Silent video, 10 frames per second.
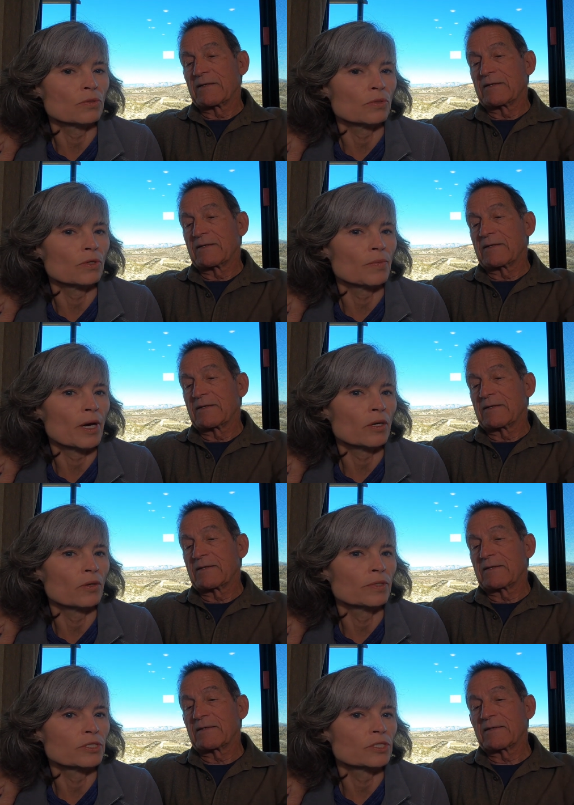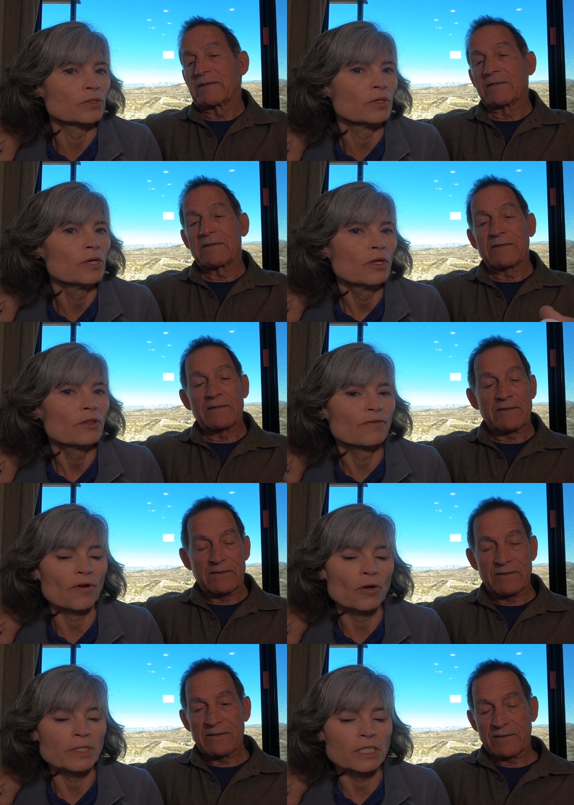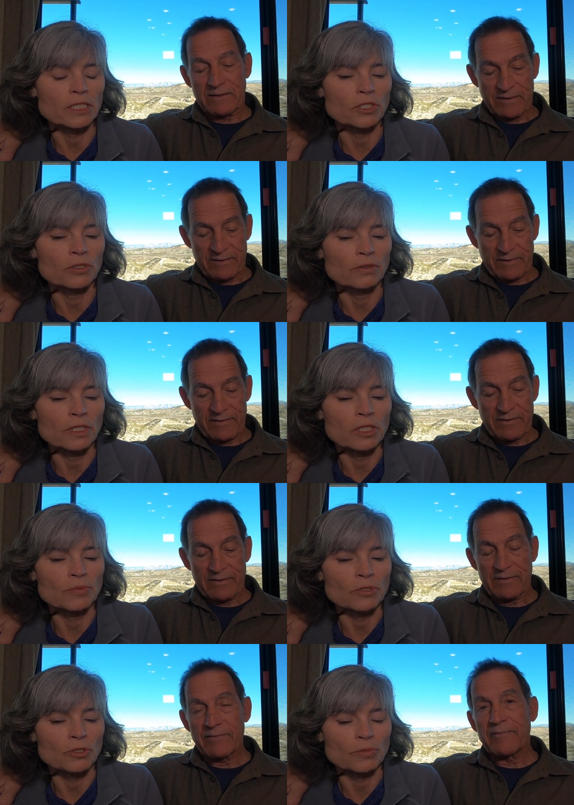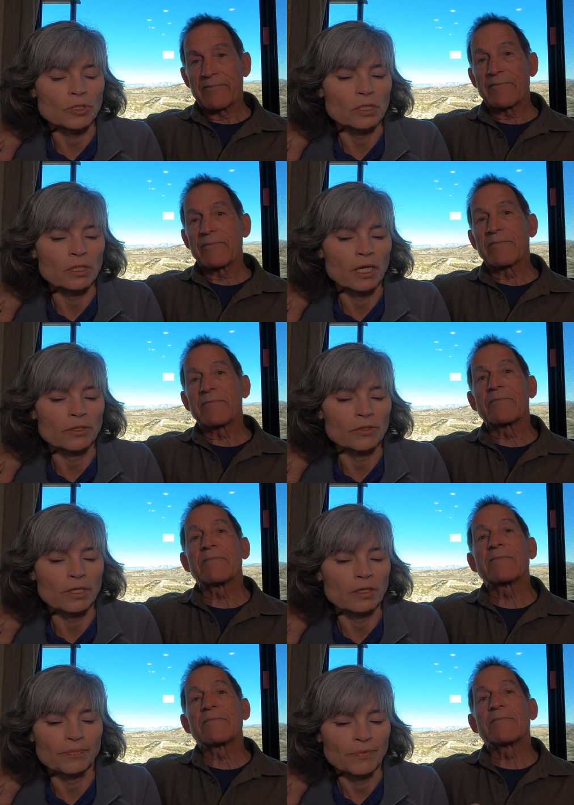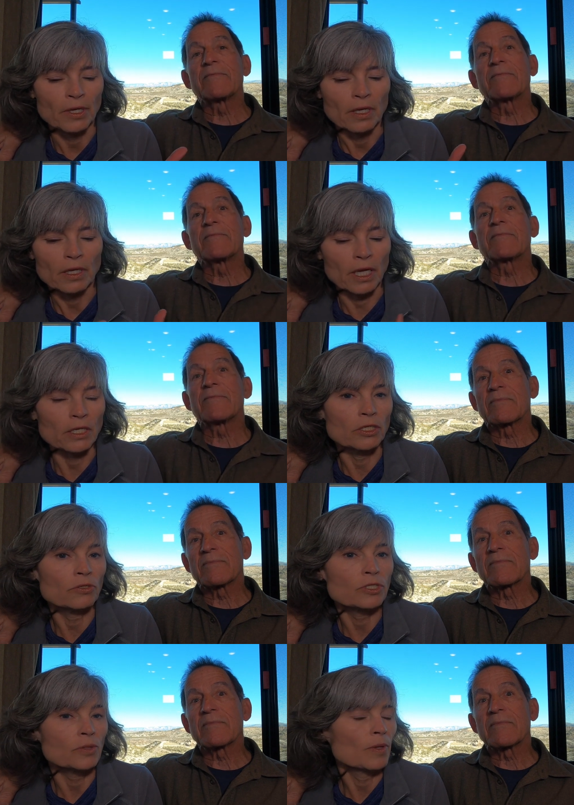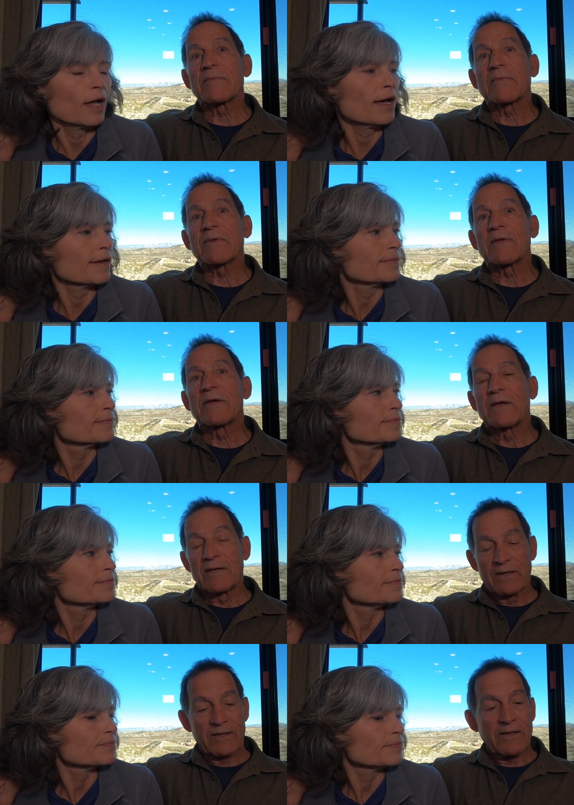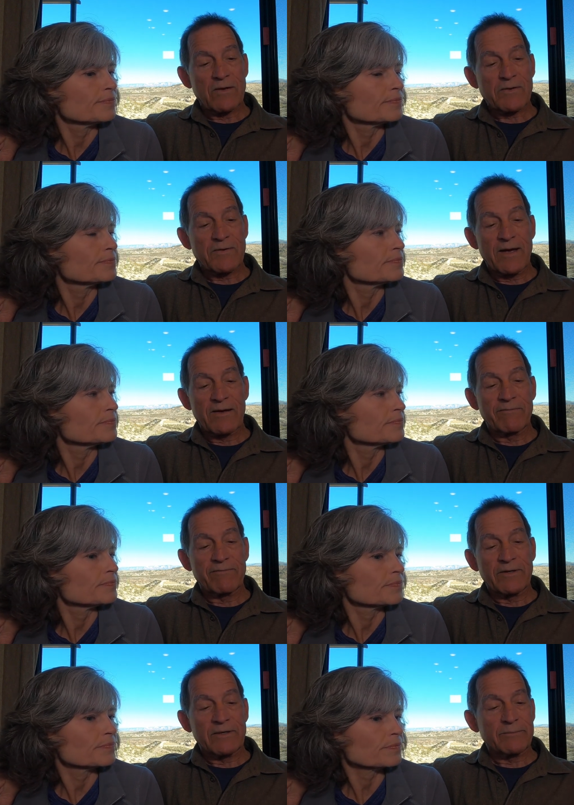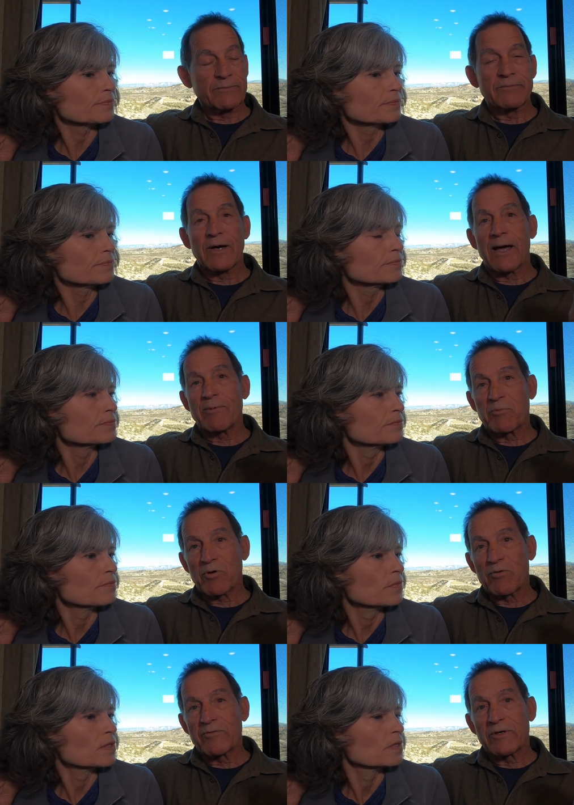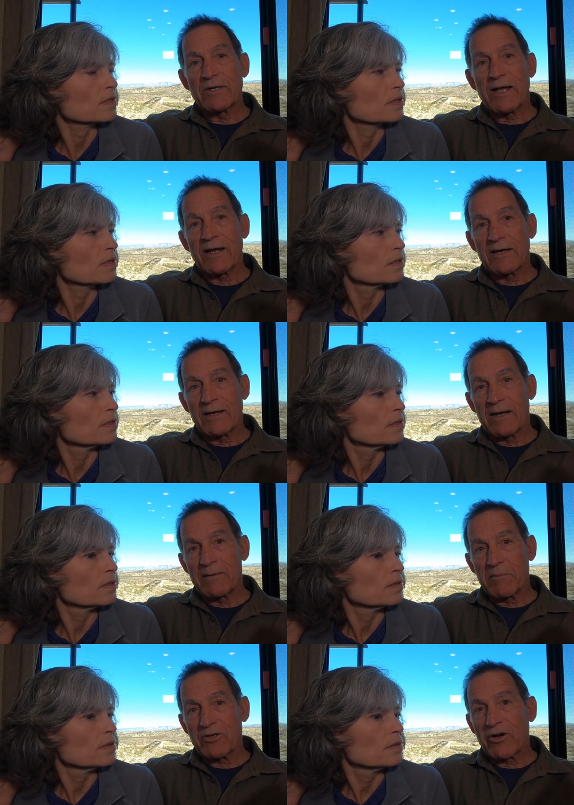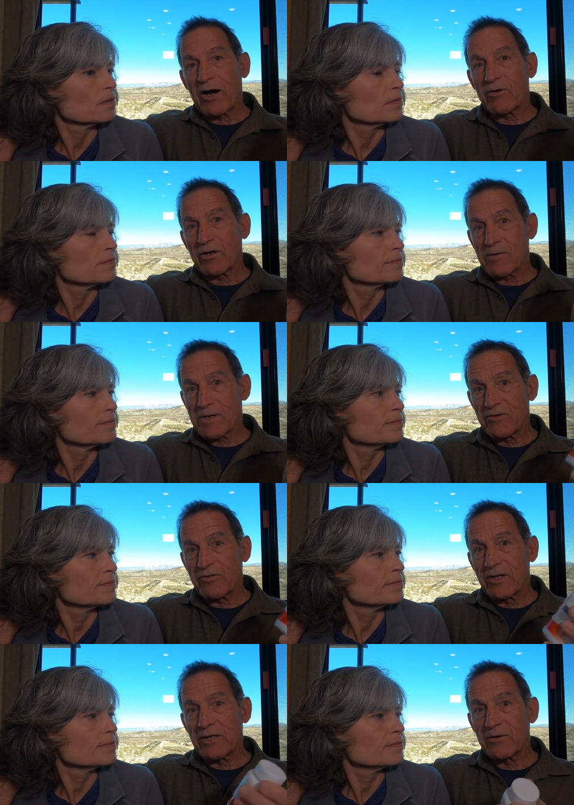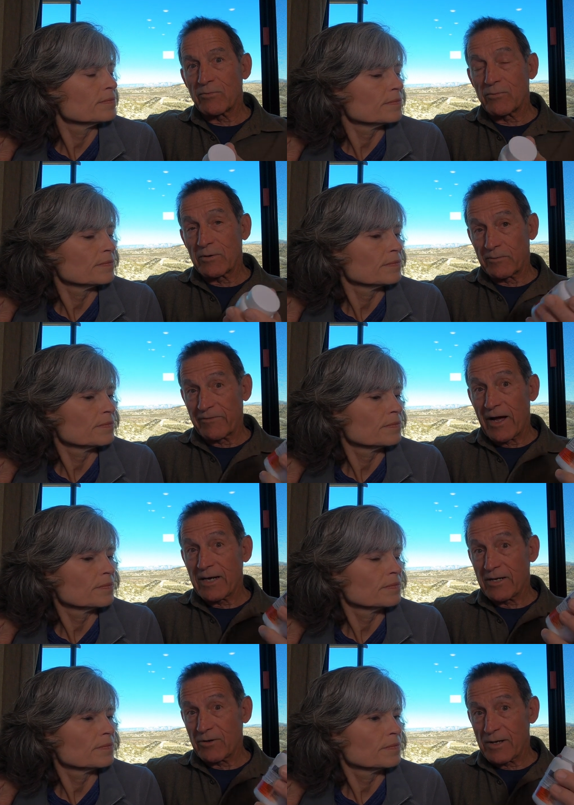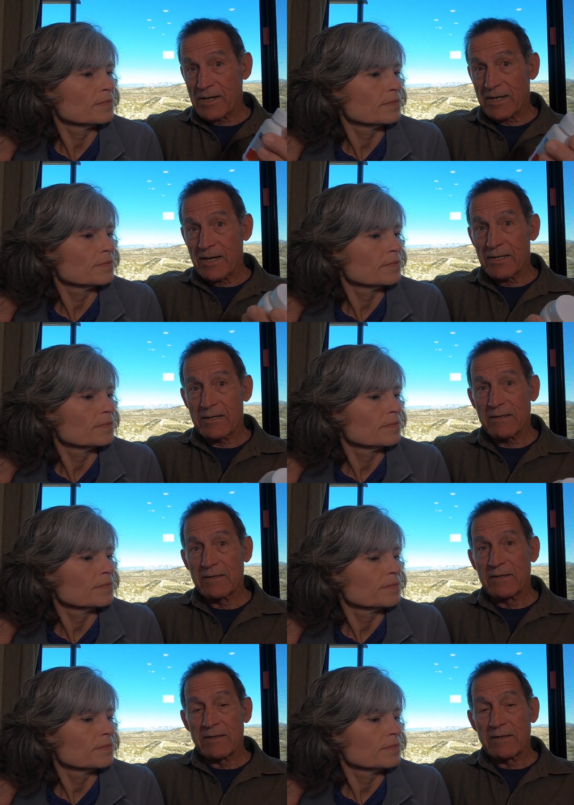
Speaker 1: cool about going to the pharmacist. You don't need a prescription, and you can get a year's supply.
Speaker 2: They also have um, ibuprofen at a much higher dosage than you will find here in the states.